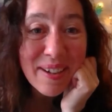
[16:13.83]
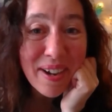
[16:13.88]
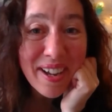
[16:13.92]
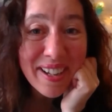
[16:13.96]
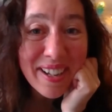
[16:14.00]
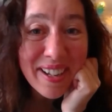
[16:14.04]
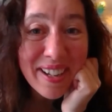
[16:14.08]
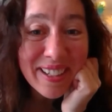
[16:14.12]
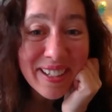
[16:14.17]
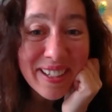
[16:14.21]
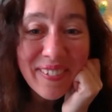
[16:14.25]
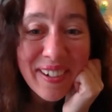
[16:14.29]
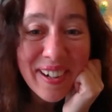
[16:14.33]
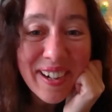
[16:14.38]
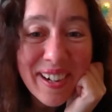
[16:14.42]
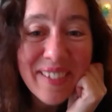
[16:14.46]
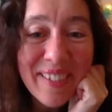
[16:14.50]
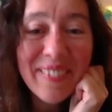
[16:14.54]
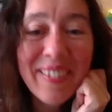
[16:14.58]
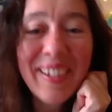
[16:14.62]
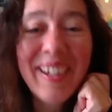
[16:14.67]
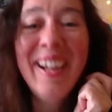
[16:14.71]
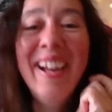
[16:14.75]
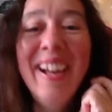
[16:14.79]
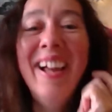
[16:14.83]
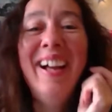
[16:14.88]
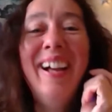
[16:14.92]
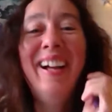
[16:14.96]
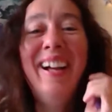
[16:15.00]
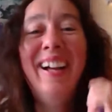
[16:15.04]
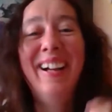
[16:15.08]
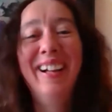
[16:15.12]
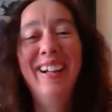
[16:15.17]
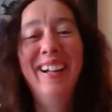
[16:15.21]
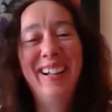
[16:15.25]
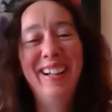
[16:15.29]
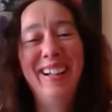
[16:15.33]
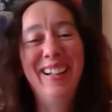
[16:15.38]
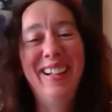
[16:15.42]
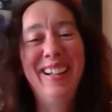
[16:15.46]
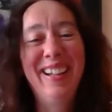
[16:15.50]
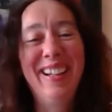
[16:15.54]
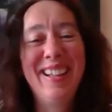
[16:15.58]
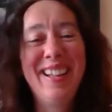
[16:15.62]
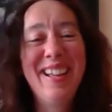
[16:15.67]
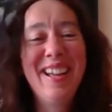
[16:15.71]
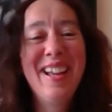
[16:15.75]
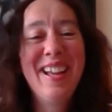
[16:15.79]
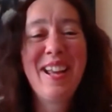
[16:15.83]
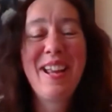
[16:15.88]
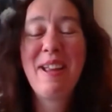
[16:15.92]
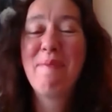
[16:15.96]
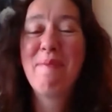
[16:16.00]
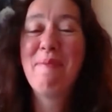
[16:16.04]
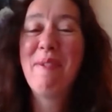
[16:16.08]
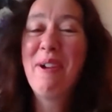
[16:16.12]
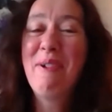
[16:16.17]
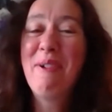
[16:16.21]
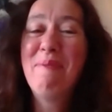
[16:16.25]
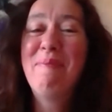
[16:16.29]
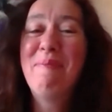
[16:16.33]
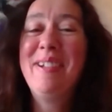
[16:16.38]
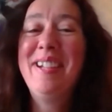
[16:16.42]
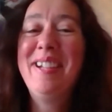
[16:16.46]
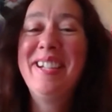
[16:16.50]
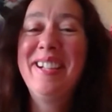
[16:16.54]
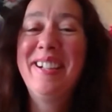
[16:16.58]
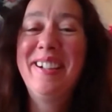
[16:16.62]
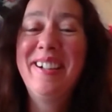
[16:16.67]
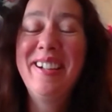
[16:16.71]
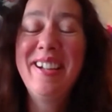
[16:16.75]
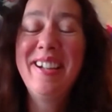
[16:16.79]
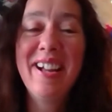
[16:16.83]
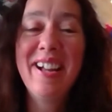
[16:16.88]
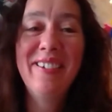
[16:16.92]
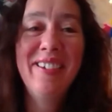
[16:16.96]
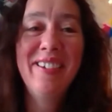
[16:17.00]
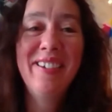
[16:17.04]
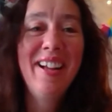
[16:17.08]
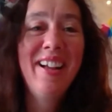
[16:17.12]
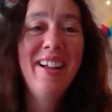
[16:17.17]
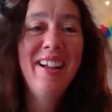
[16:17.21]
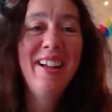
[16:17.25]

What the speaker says: worked for anyone? You might all be shy now.